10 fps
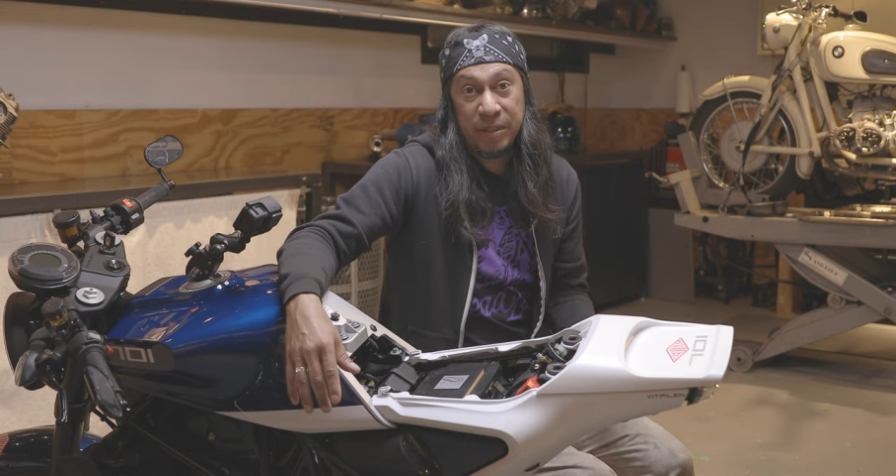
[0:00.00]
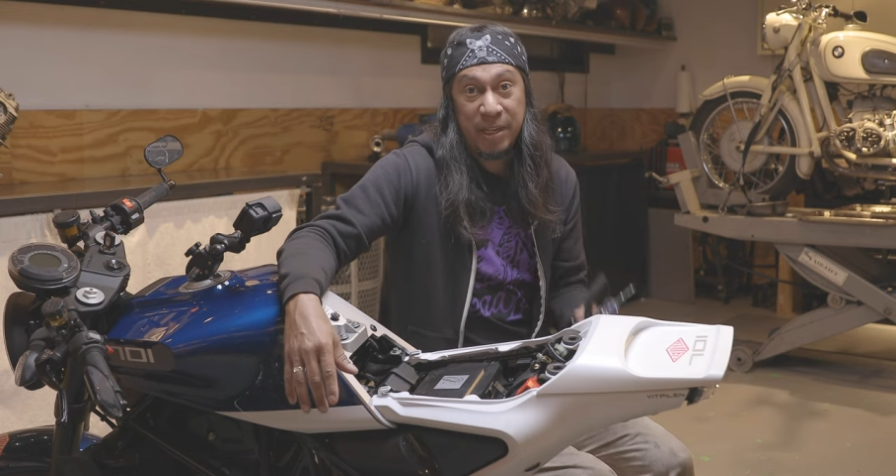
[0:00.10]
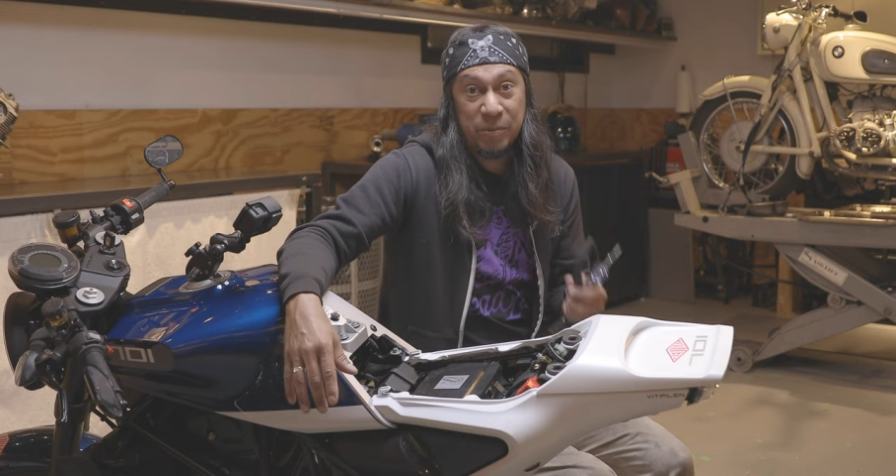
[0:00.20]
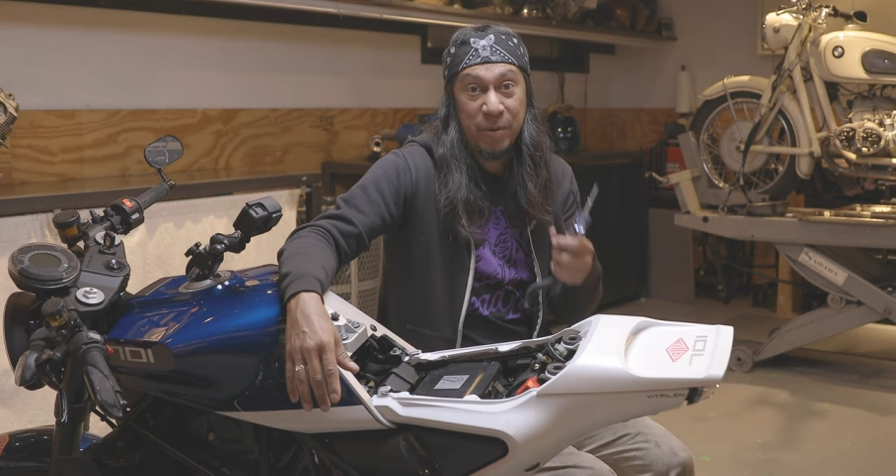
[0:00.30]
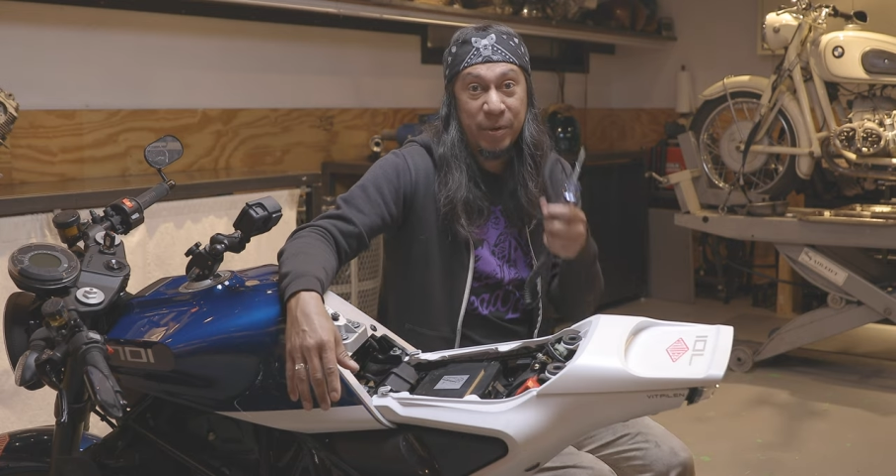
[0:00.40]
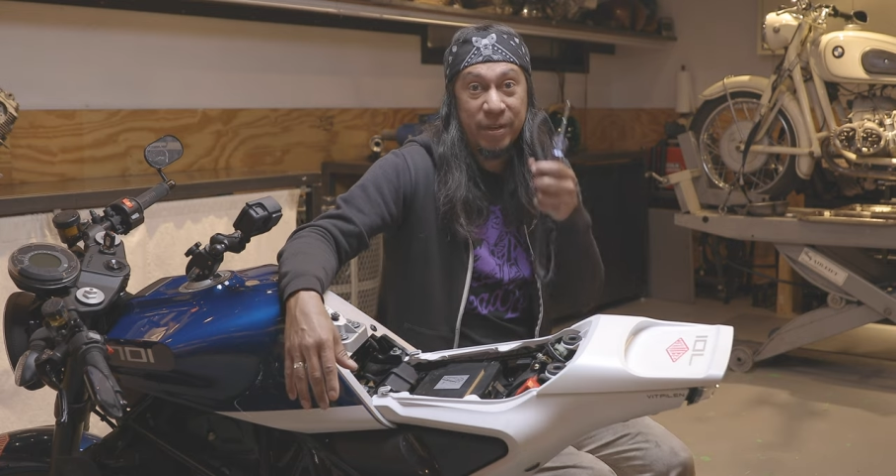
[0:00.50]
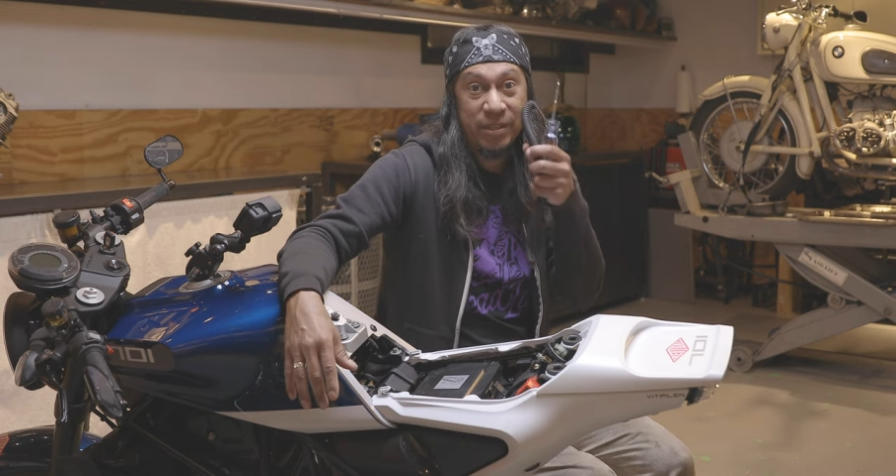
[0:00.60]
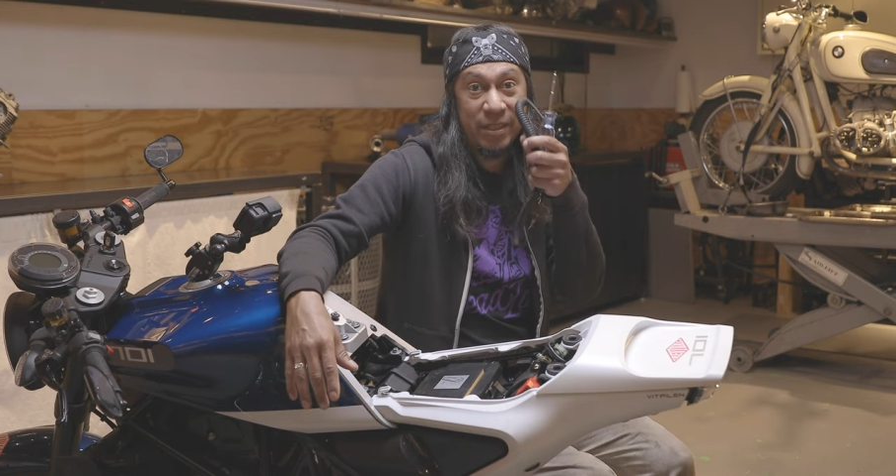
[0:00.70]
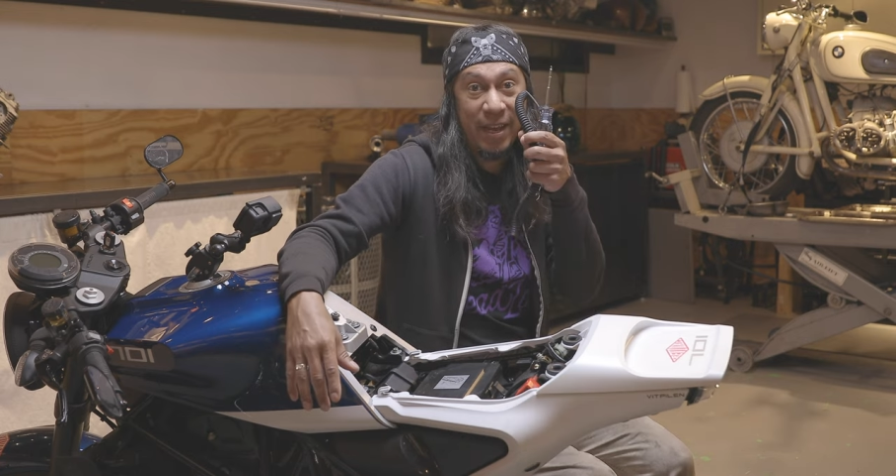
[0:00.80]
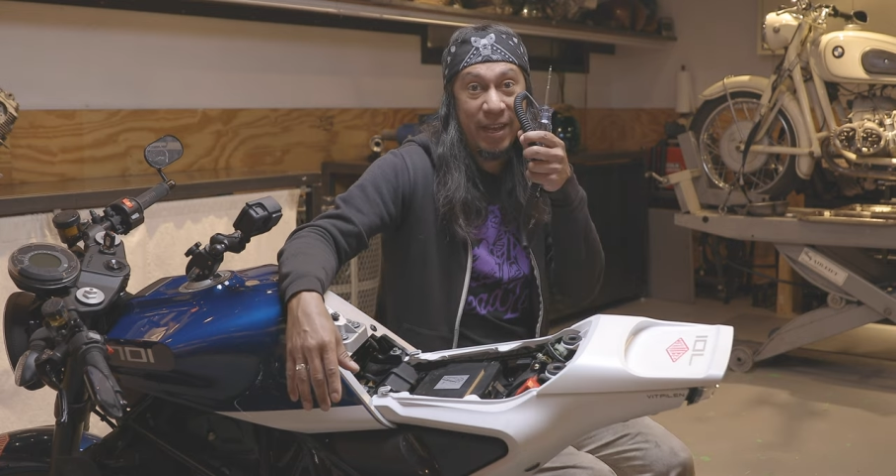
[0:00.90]
but that's why we're here
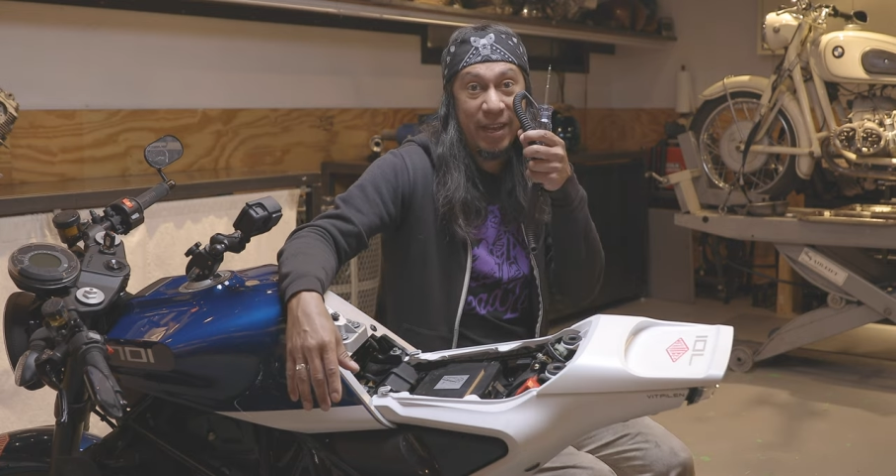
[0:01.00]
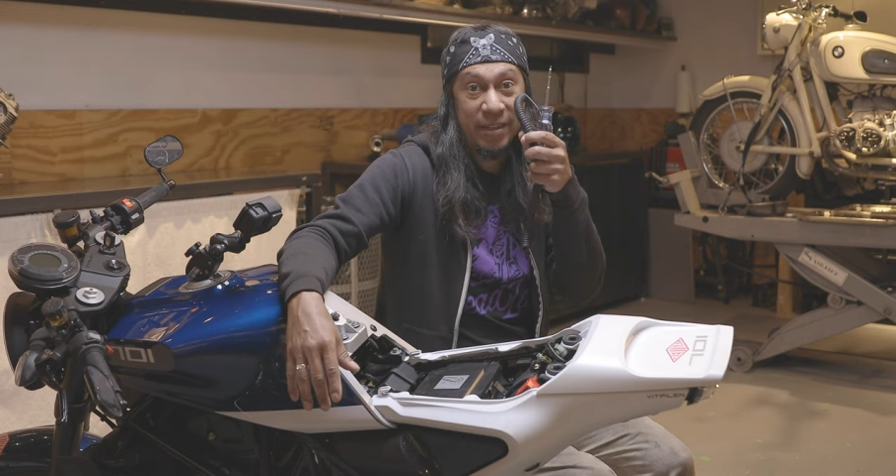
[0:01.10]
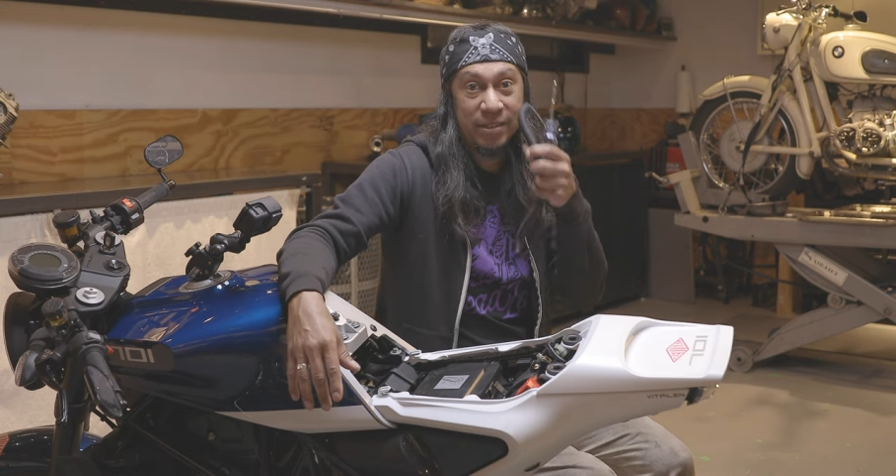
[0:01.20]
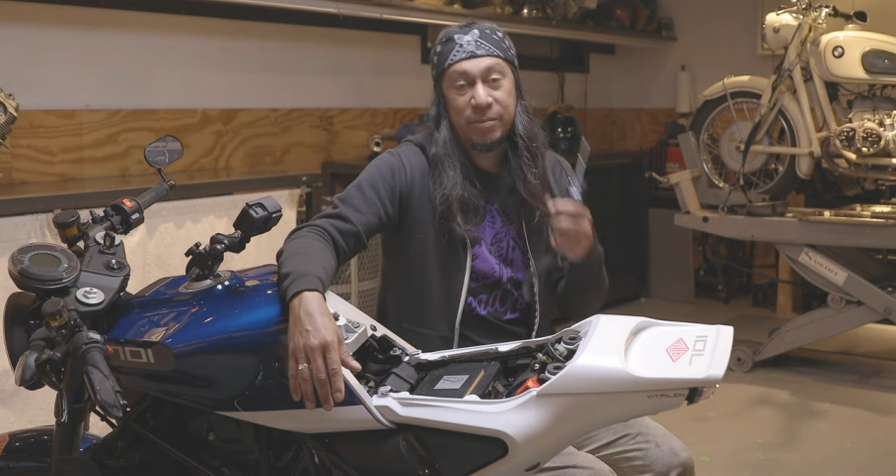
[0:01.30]
today,